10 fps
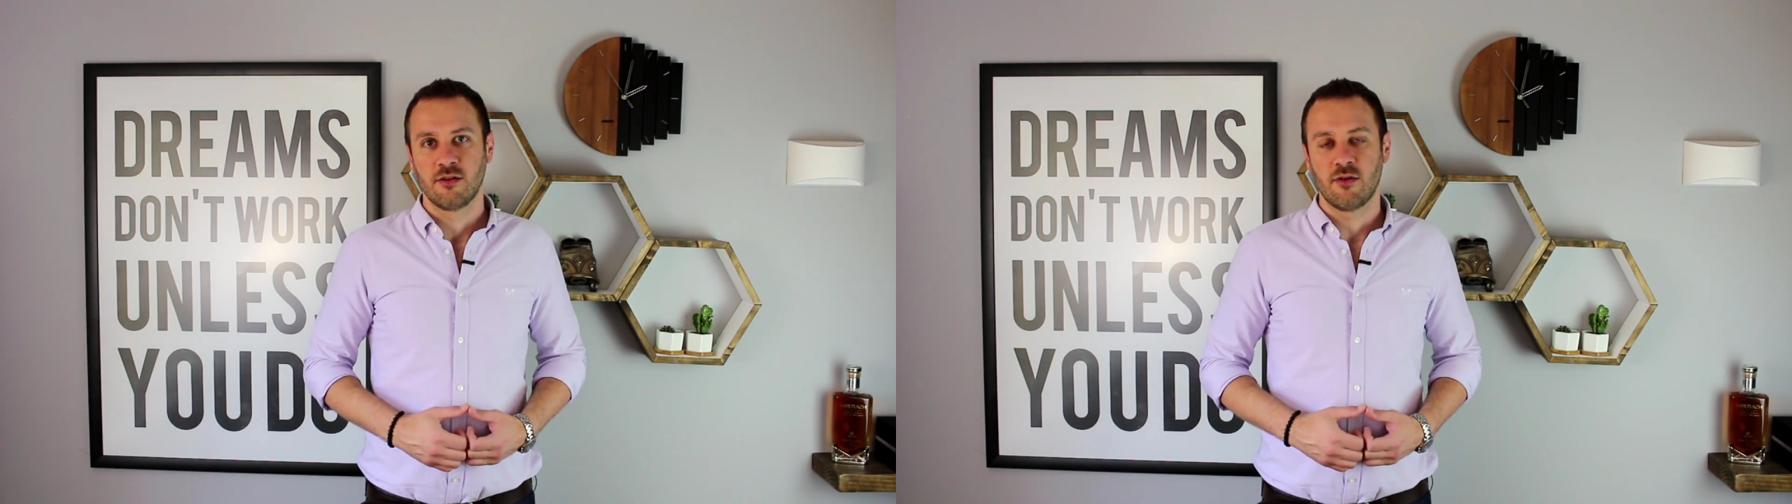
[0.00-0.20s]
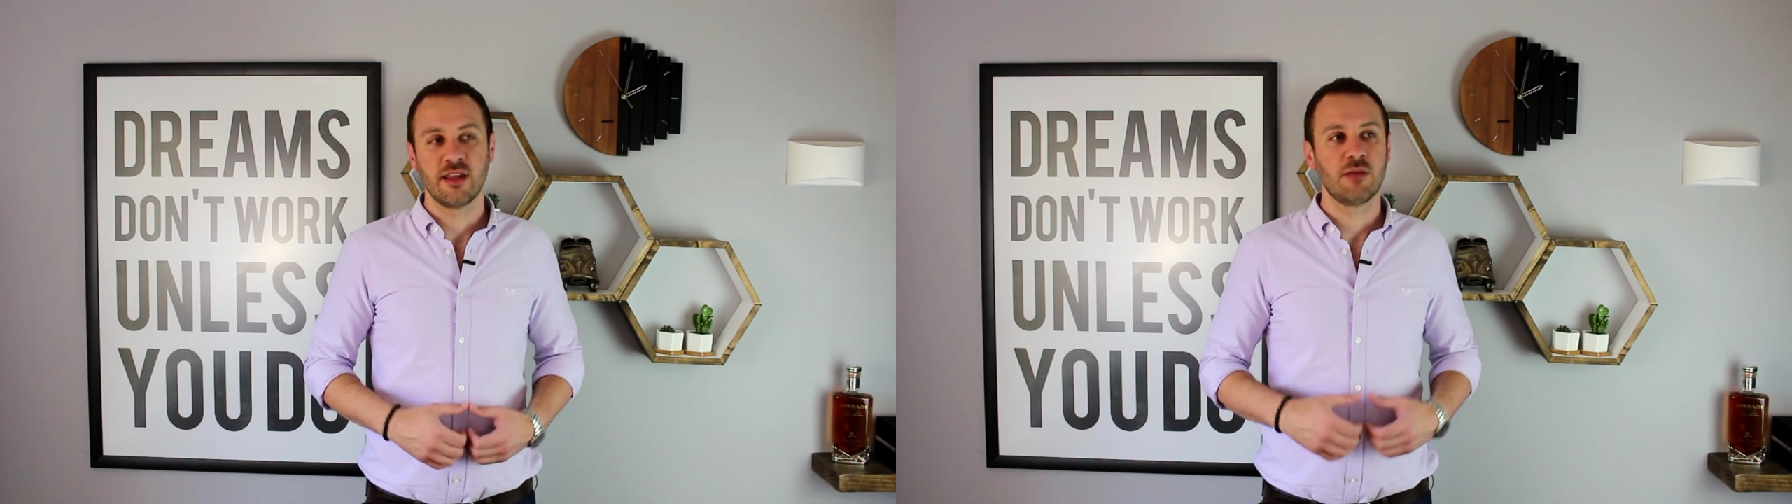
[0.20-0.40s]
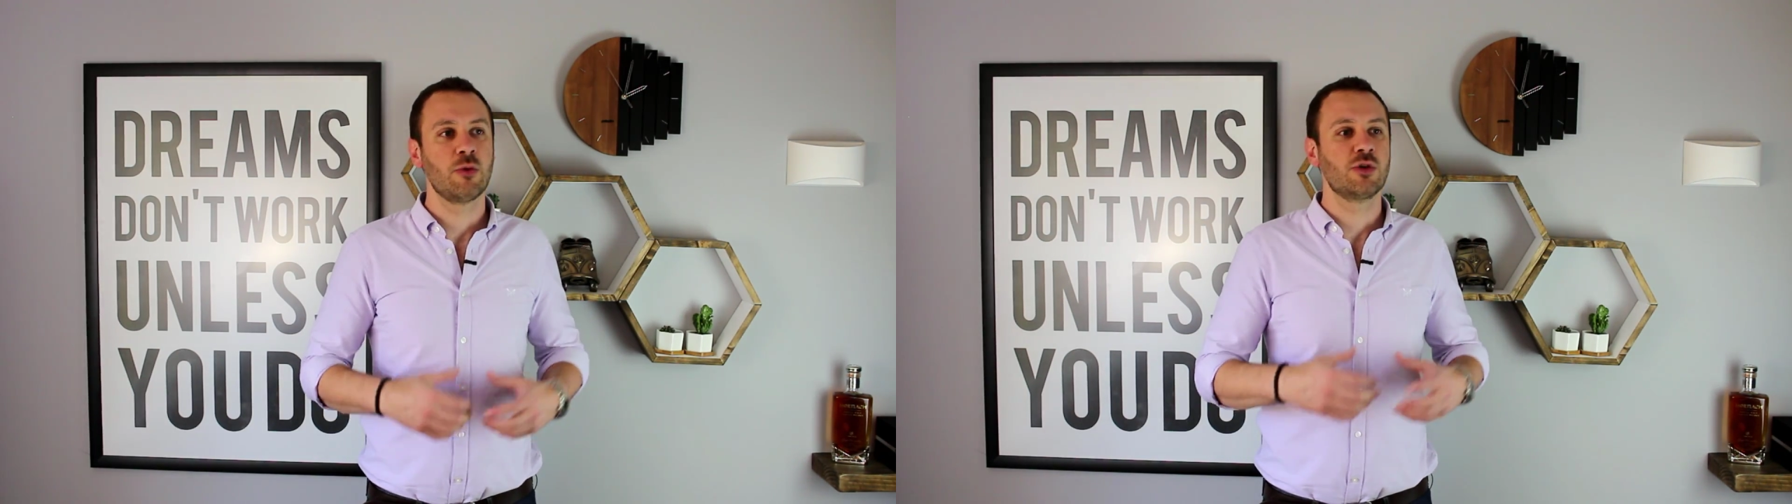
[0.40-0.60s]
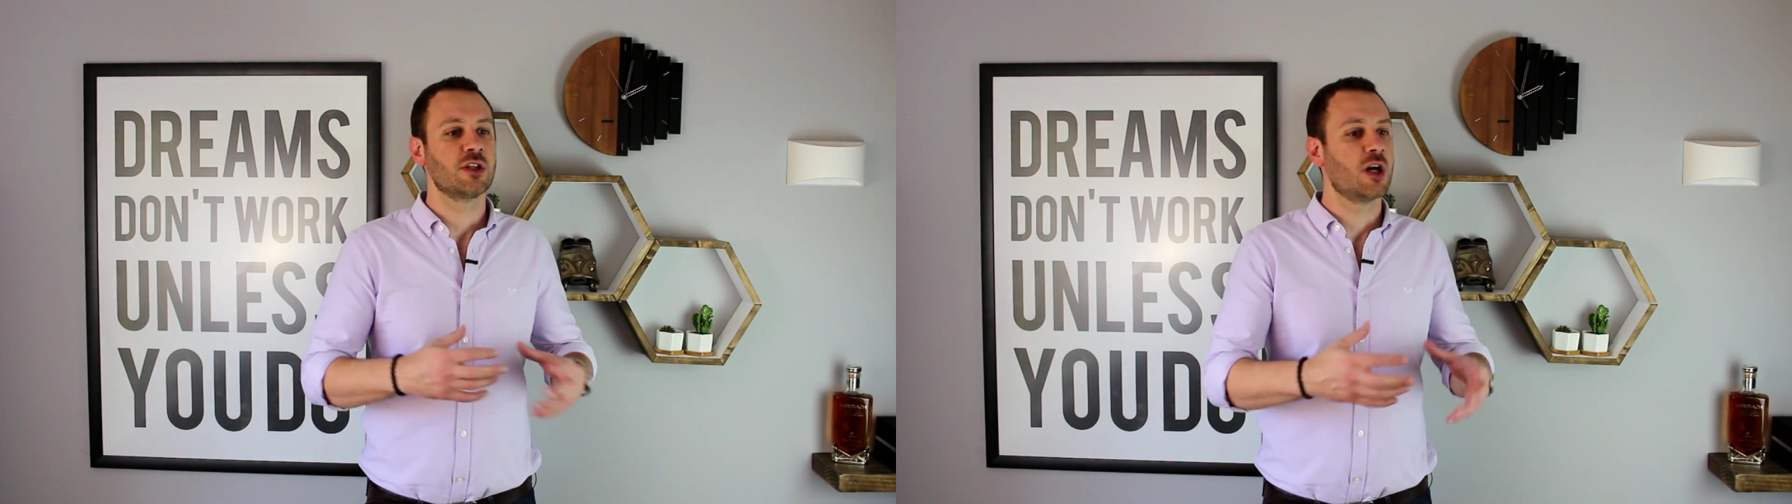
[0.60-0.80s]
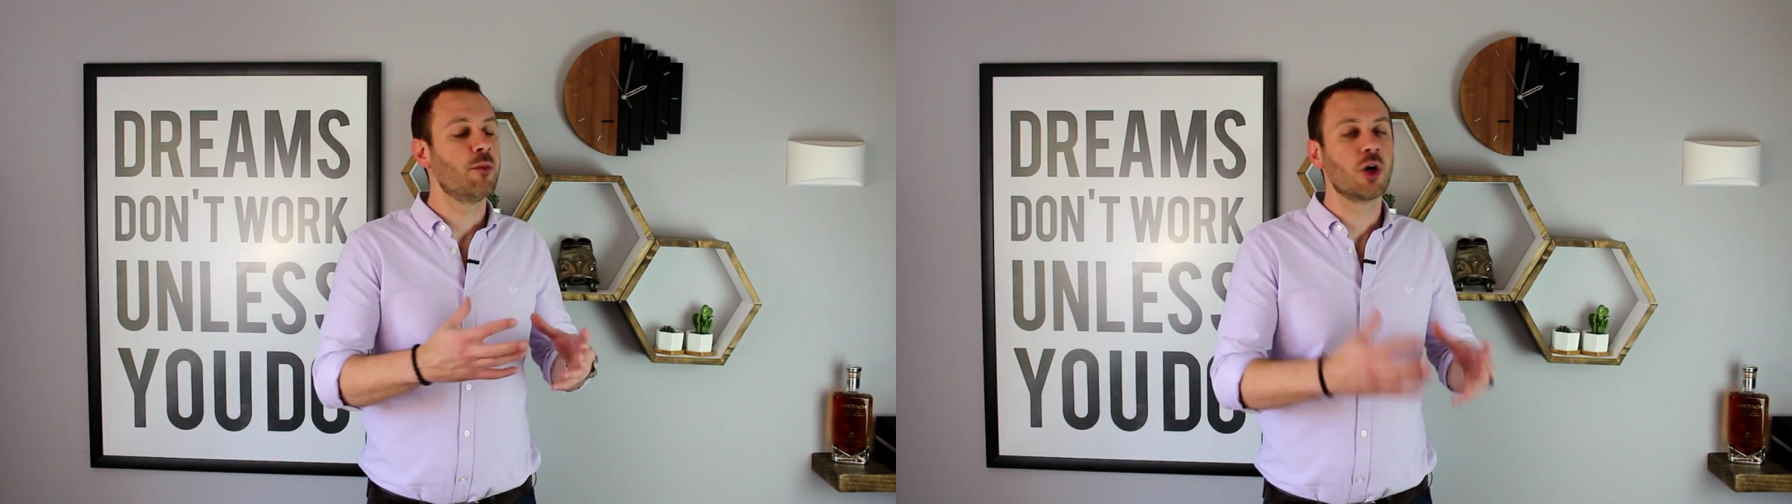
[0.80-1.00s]
Rather than people
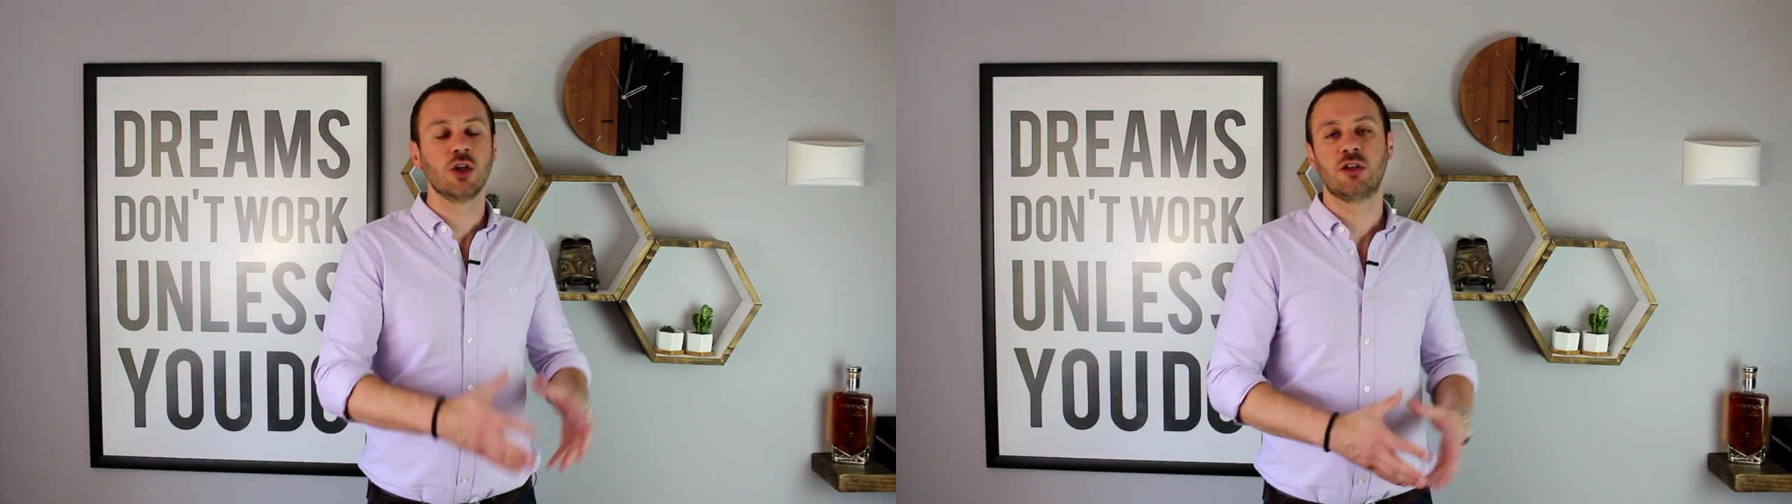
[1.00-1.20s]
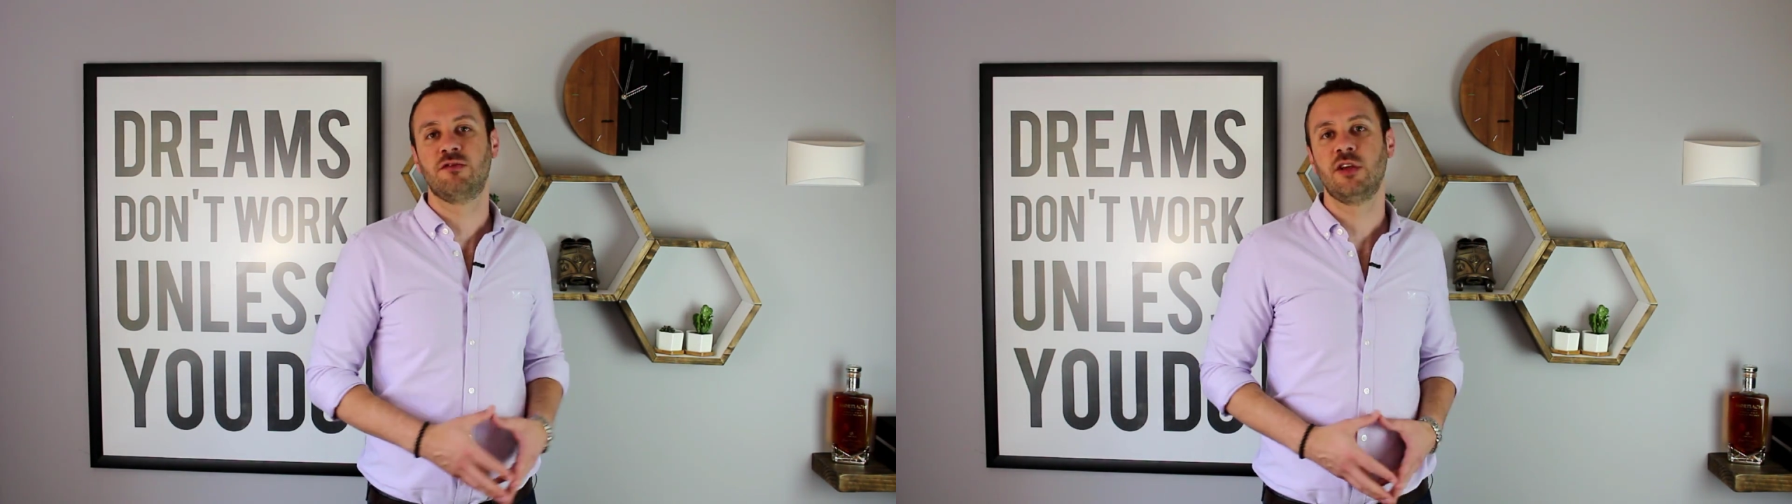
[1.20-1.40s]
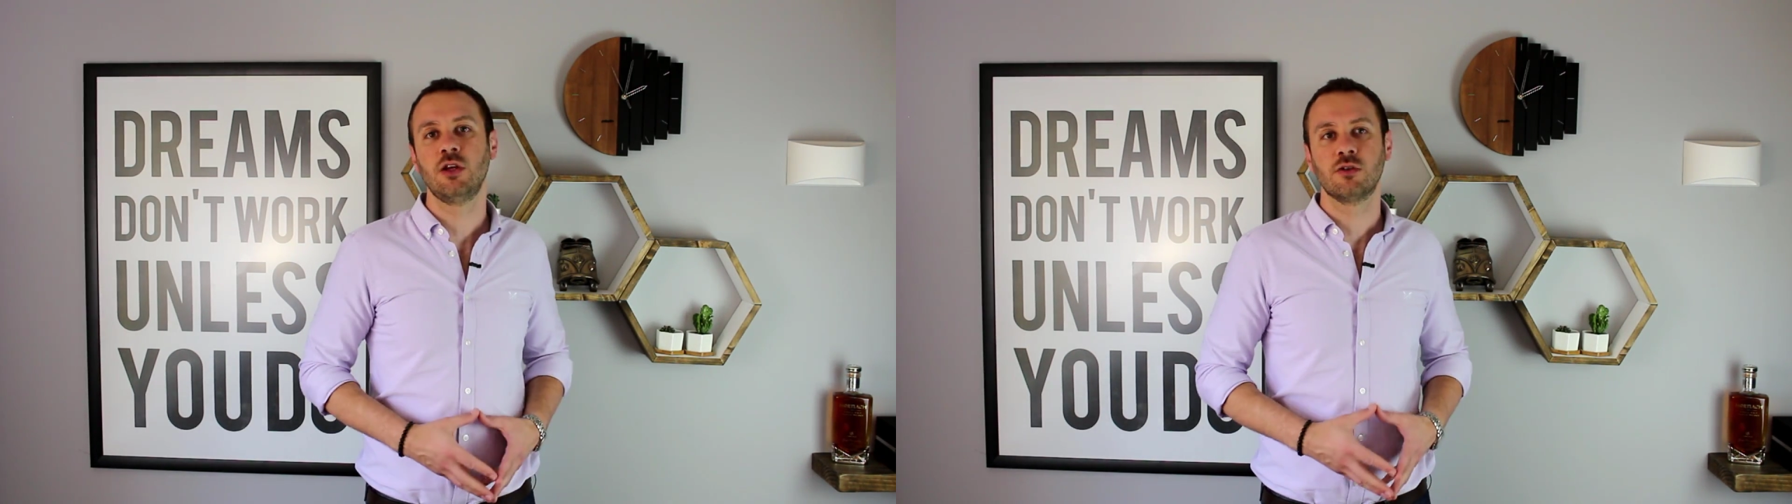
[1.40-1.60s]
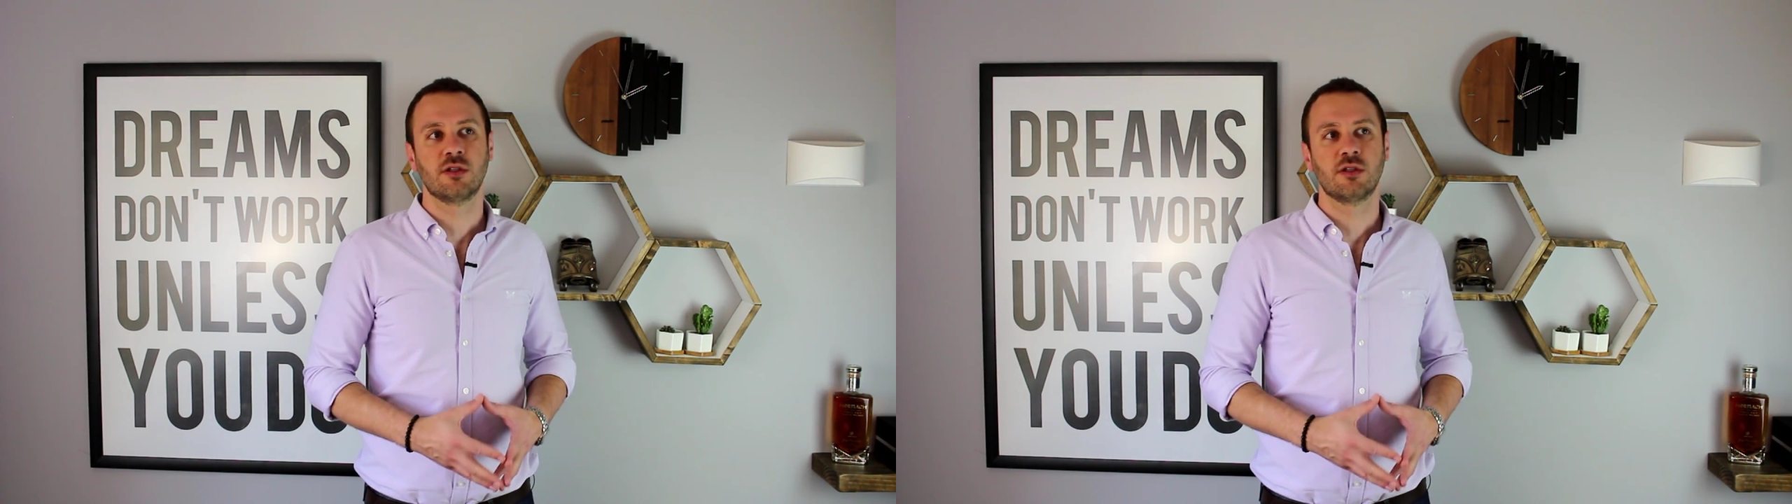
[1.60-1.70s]
just coming onto videos